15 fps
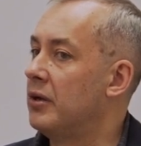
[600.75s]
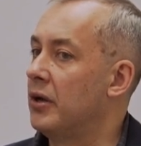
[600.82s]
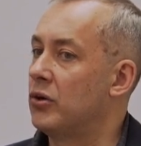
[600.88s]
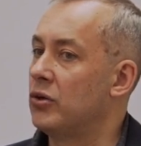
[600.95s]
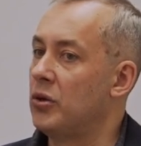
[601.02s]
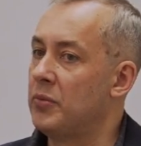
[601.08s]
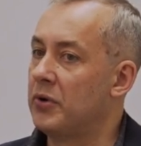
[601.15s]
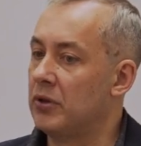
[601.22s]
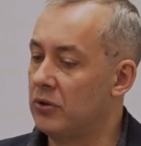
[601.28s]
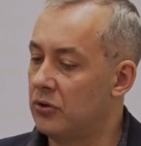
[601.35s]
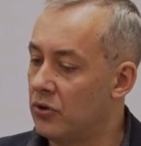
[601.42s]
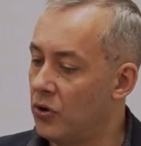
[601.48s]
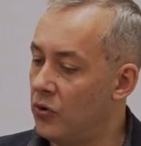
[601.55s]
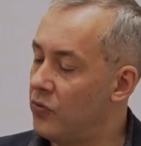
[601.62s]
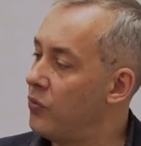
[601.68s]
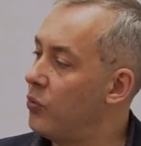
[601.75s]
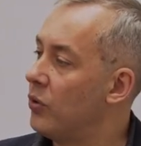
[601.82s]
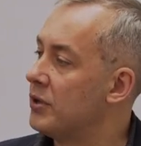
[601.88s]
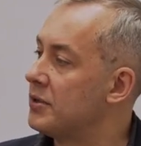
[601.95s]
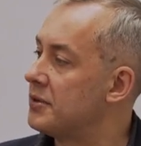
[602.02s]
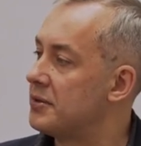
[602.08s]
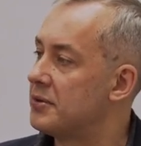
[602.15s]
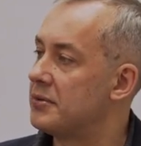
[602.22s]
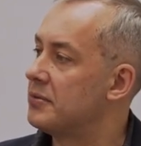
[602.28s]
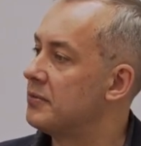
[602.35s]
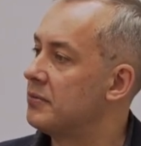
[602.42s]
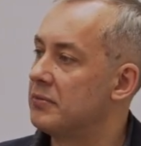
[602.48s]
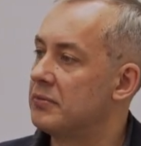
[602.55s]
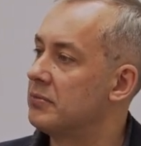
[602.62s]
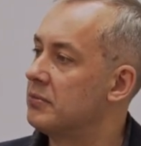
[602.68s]
Economical growth was
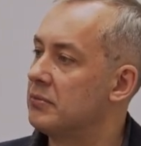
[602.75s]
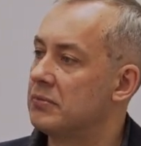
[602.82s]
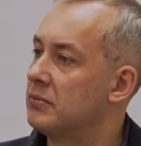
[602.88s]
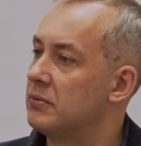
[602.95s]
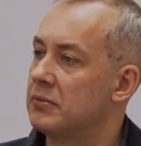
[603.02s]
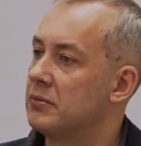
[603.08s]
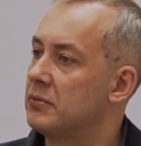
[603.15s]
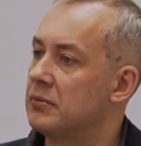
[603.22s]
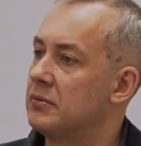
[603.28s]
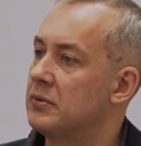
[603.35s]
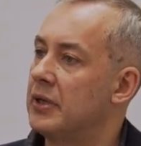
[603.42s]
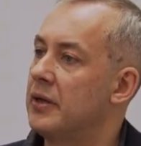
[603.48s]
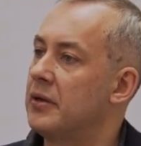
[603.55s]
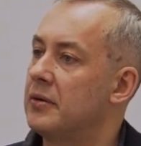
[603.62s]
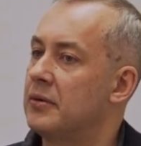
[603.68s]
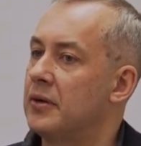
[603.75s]
like